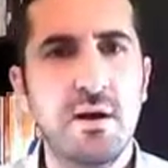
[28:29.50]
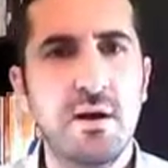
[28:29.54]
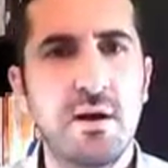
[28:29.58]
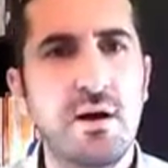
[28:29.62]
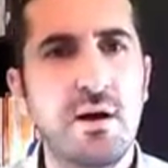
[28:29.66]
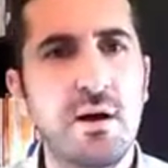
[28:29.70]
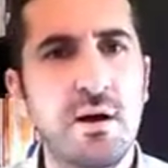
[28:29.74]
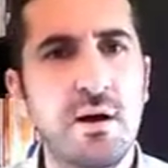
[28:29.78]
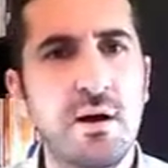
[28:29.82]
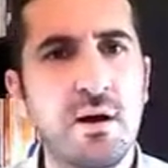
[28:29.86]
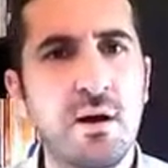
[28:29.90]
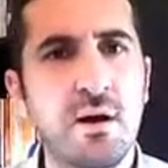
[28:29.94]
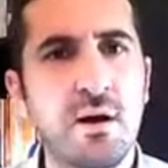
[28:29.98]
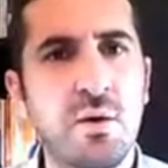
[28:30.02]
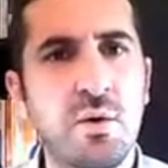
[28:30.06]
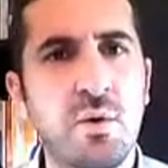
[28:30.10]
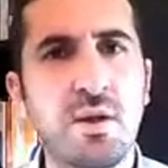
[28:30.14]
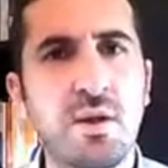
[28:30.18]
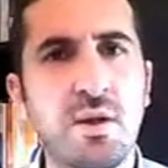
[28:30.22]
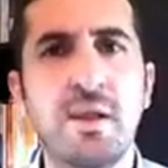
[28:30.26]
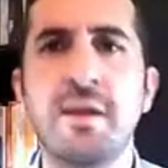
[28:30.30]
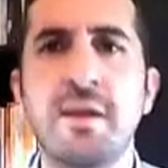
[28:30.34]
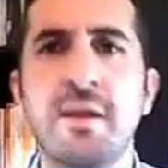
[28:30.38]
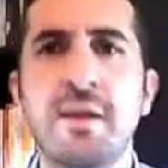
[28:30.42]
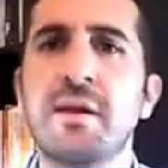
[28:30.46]

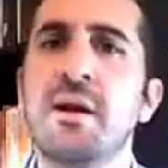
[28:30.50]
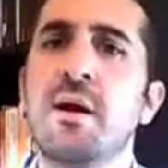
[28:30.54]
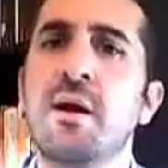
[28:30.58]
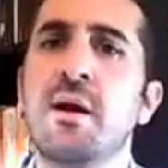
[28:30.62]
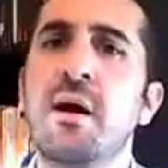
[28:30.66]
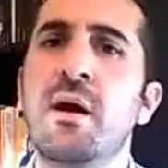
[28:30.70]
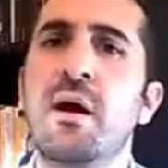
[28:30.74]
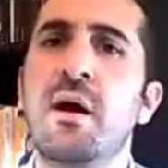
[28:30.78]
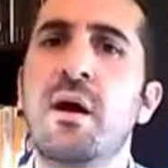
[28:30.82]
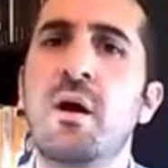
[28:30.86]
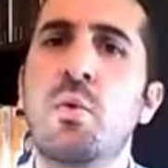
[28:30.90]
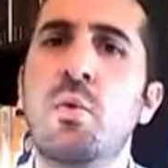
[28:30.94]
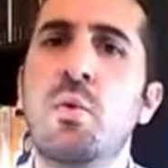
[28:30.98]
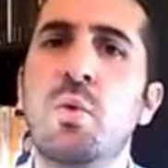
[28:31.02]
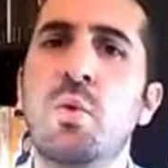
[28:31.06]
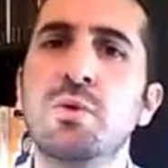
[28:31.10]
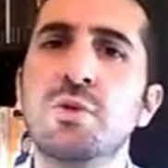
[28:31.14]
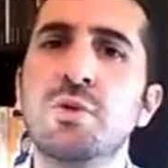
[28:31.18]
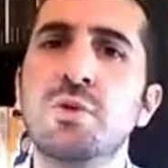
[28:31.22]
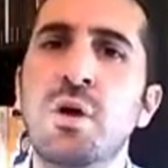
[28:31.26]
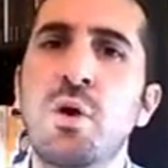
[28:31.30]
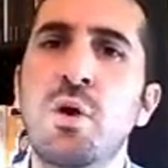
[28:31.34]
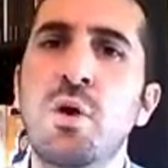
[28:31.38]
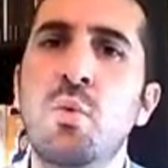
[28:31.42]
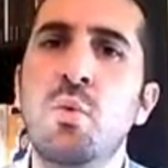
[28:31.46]
Like
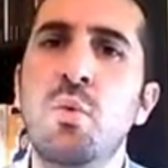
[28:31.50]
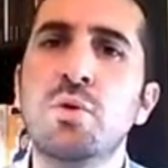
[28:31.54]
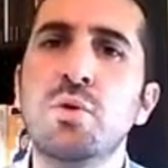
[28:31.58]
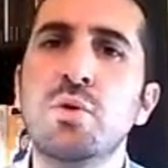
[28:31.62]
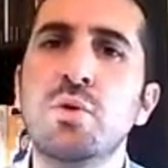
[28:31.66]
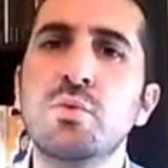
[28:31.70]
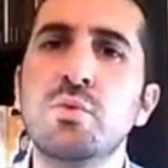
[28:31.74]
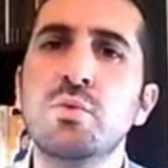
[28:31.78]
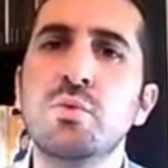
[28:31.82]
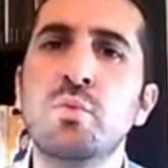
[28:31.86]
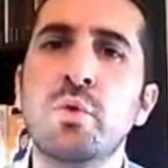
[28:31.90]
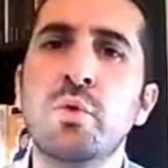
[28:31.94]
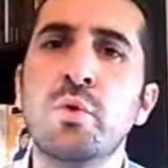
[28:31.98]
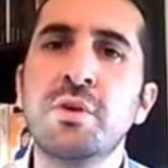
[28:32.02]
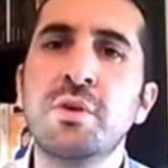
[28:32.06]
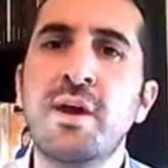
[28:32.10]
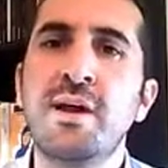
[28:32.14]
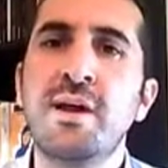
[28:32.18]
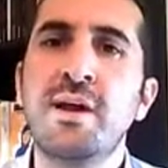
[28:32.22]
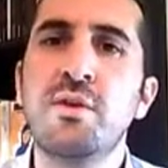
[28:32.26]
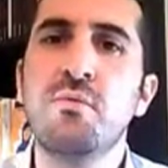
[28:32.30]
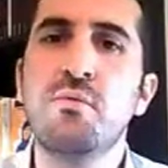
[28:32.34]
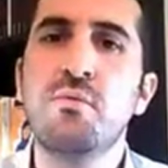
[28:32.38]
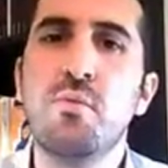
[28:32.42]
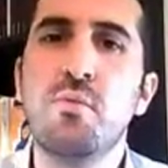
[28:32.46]
what
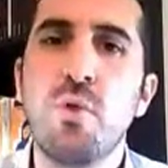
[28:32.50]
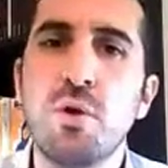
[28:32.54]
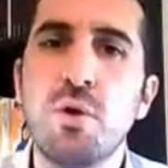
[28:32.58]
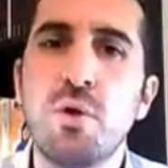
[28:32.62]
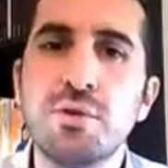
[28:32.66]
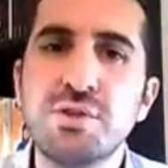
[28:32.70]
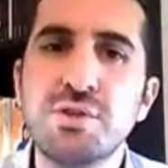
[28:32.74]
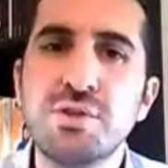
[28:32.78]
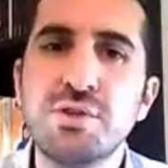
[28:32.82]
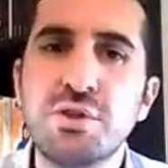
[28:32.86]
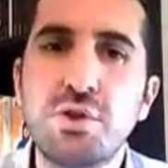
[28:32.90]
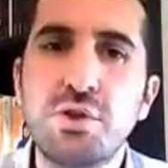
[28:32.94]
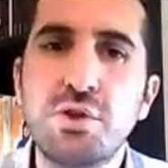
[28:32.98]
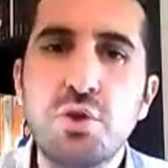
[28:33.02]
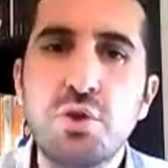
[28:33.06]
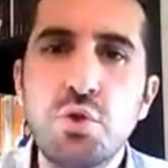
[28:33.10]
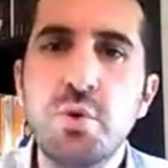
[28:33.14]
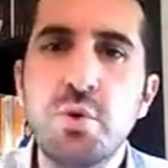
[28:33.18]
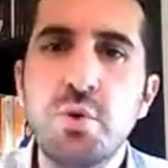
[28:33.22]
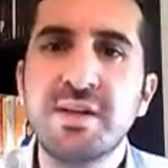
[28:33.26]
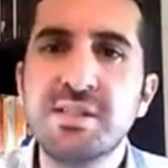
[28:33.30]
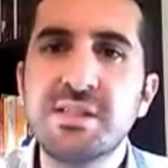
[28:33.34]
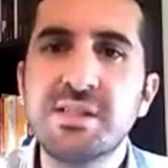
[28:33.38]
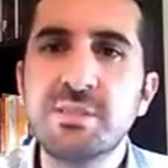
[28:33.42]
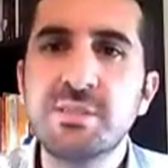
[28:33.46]
kind of words do you
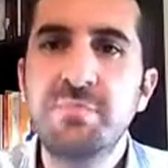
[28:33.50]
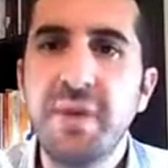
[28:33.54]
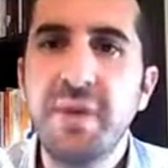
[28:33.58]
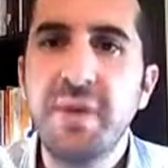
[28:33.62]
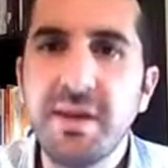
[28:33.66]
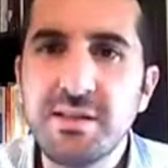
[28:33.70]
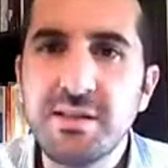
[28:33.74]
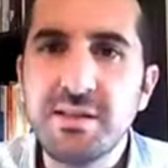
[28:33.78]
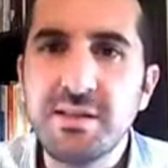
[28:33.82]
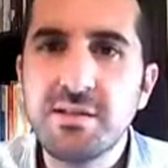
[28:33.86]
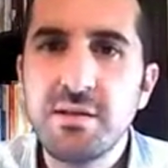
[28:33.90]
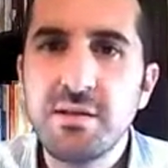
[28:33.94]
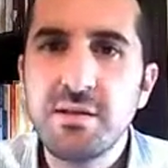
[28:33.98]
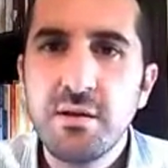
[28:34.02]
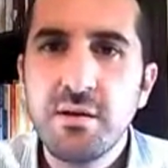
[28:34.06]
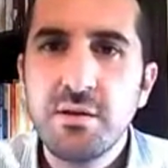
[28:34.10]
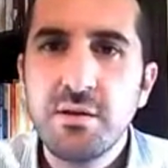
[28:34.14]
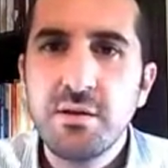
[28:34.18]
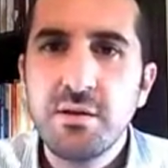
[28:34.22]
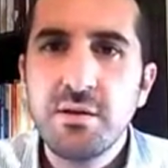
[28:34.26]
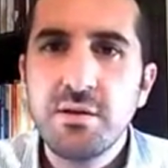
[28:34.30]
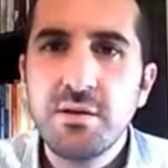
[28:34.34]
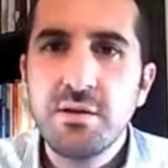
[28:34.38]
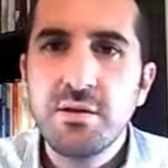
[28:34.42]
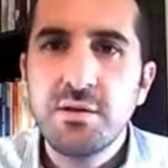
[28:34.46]
expect
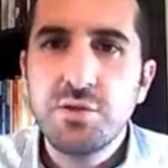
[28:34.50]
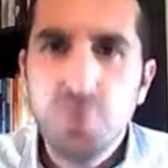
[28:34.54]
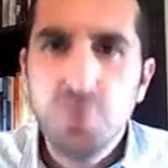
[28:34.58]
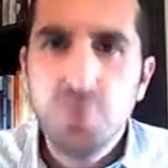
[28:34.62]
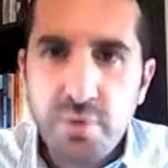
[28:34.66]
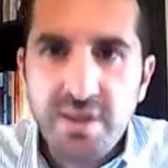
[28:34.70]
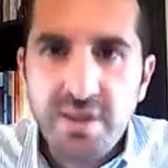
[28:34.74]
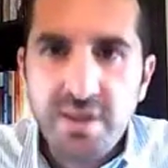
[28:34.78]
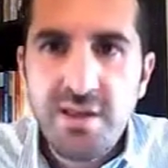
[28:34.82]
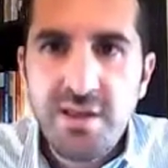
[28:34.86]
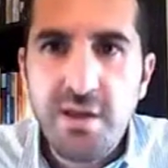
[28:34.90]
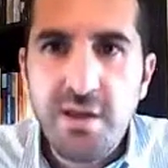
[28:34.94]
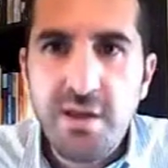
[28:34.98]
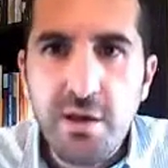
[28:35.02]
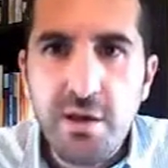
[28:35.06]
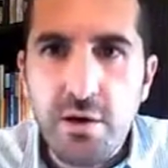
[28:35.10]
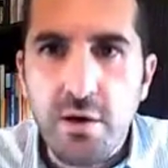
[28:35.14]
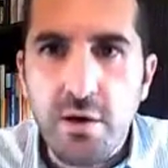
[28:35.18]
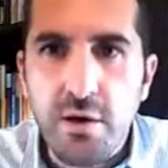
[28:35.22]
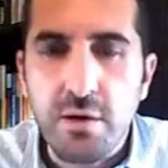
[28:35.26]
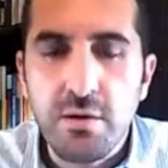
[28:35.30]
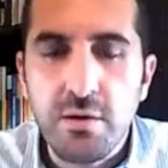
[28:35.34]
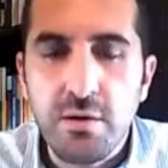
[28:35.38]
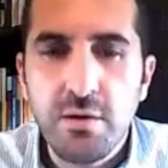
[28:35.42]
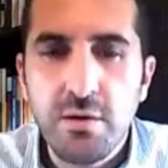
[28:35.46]
to
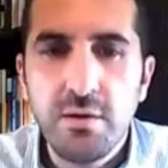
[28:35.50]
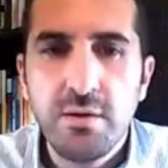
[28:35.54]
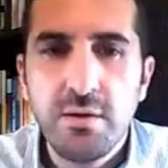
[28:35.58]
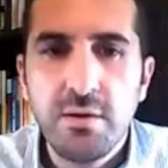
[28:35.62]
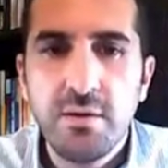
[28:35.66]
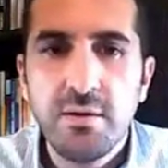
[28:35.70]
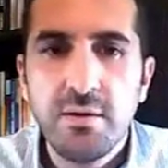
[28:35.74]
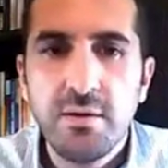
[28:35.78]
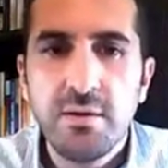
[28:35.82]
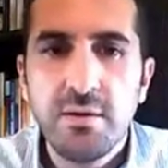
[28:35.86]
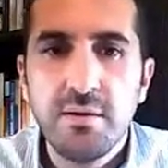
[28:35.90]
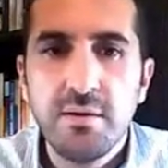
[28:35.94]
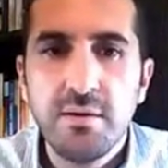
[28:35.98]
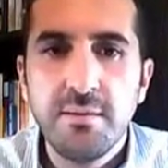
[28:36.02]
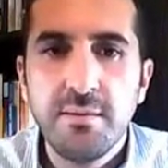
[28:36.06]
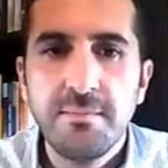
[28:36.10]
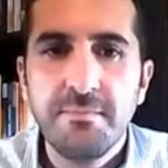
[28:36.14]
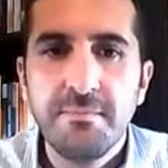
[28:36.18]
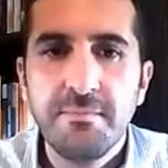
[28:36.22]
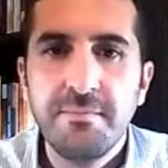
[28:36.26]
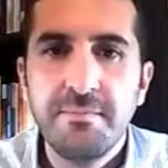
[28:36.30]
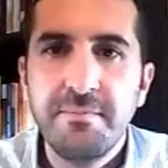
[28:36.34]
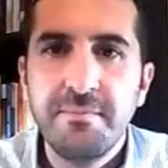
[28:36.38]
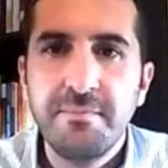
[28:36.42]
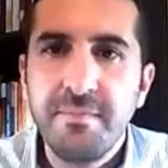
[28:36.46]
hear
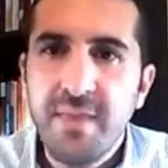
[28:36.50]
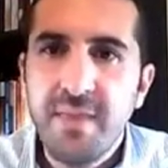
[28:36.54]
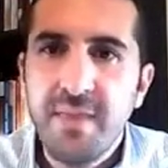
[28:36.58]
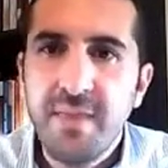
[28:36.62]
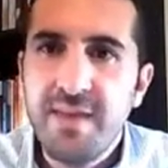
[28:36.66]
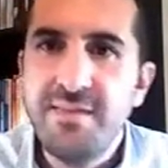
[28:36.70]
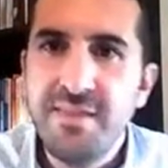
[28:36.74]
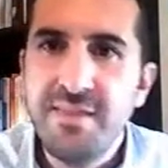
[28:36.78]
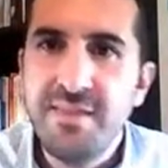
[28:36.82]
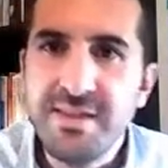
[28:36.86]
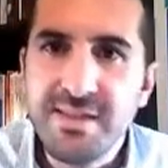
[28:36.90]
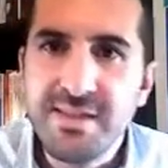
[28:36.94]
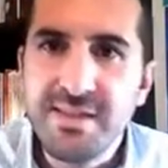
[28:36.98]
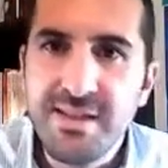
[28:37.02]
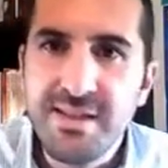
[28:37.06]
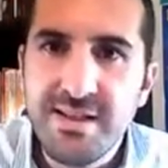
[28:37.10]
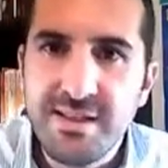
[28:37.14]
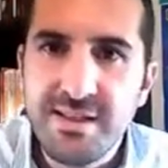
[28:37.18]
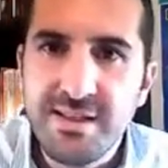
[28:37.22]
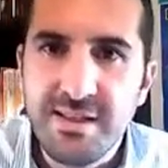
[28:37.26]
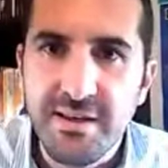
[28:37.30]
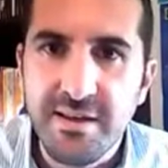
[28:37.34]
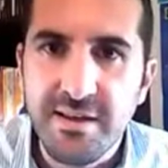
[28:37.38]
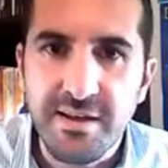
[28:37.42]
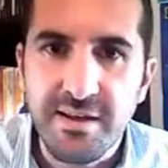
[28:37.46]
in this
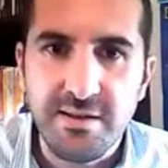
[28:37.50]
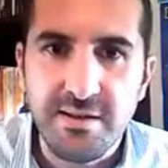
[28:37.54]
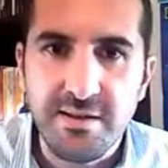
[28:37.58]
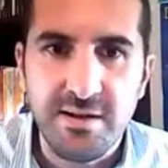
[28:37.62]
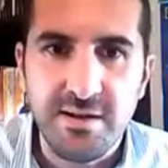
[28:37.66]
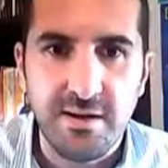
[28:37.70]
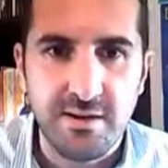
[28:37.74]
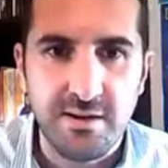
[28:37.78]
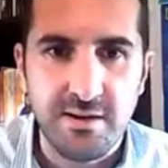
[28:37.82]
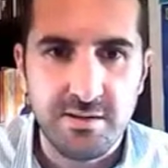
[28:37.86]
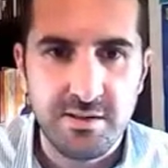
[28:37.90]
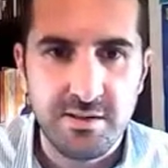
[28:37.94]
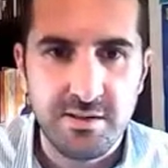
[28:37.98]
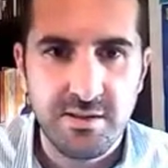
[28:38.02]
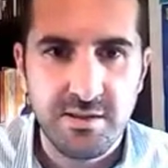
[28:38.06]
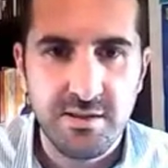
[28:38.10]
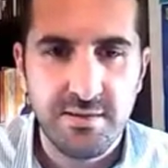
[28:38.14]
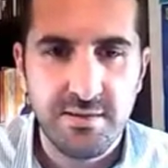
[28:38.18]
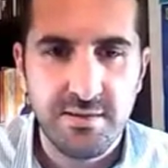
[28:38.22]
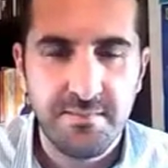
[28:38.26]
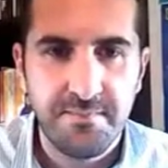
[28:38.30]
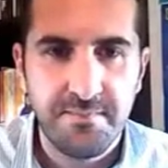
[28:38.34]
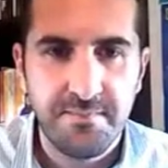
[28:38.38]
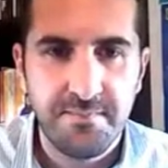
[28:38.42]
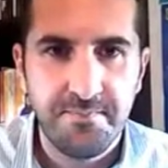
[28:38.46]
listening task?
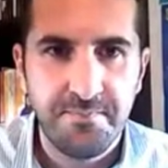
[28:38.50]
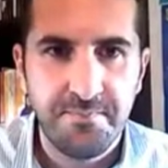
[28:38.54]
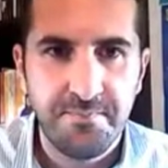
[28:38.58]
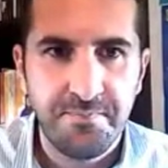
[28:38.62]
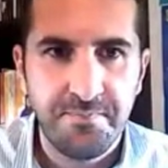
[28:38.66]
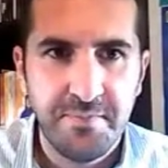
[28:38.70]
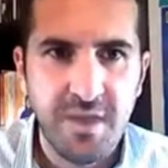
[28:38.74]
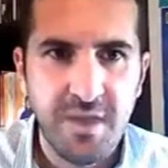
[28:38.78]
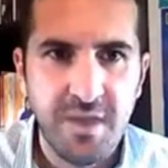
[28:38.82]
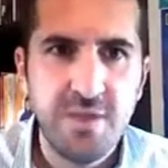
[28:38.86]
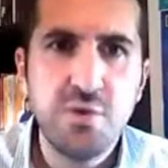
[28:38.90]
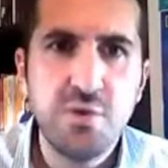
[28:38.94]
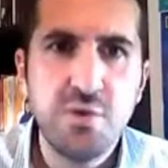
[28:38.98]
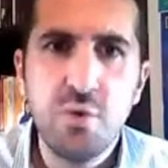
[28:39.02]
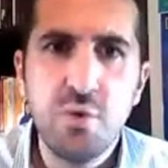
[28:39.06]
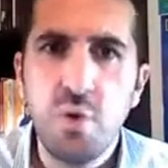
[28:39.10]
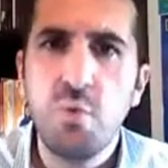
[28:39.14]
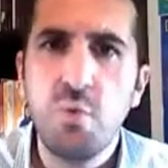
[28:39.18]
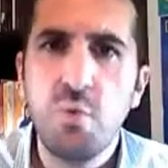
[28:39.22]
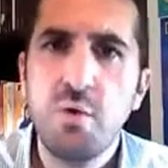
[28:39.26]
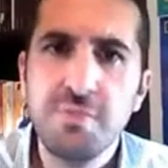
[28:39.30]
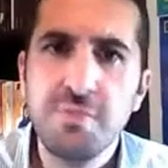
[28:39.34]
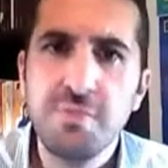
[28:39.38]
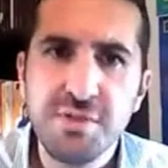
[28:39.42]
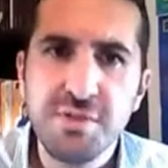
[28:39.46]
And you
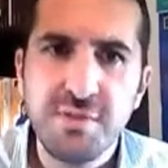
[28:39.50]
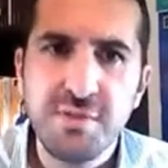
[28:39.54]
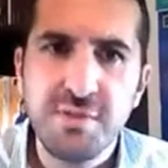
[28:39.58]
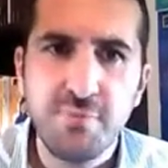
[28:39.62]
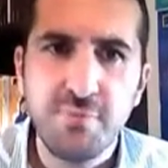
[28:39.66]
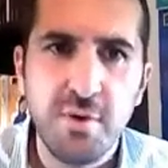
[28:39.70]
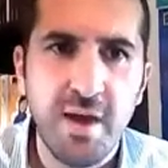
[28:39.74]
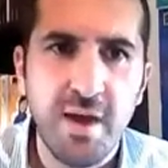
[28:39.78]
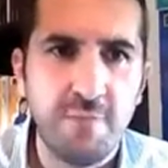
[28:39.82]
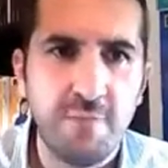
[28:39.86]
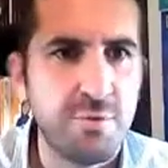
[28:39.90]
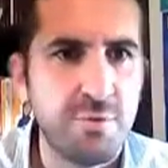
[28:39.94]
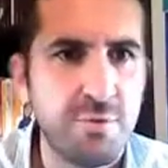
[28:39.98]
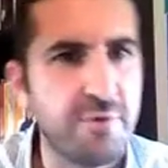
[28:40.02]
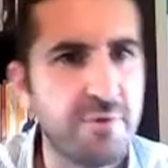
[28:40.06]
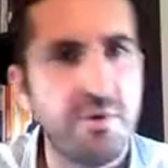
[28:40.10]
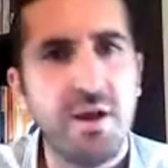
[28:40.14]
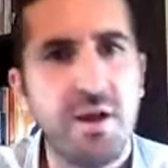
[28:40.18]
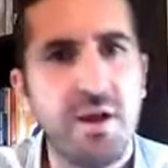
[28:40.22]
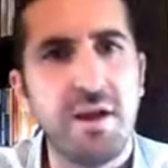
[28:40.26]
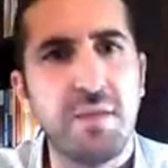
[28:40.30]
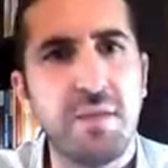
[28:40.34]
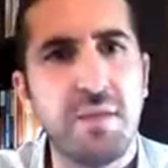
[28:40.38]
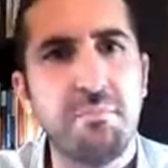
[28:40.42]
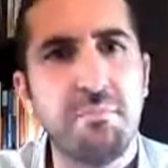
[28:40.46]
go over some vocabulary
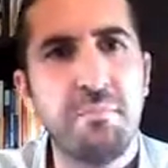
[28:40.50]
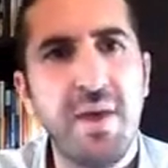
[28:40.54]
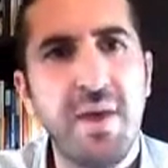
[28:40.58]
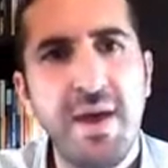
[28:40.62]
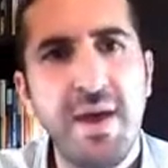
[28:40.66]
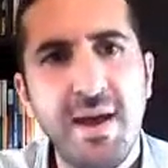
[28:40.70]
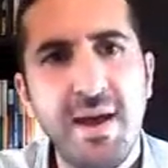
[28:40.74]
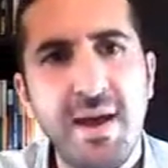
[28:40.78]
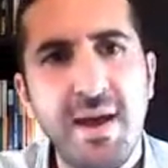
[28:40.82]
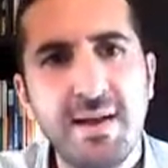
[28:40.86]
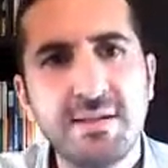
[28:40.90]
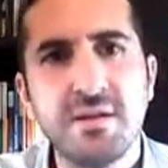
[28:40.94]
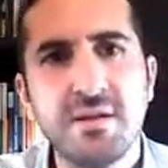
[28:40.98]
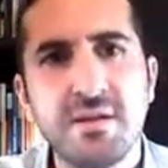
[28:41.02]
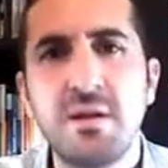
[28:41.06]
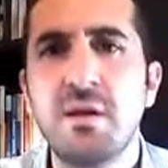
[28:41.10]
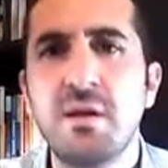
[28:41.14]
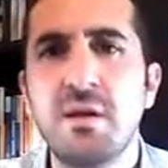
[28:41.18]
like bed,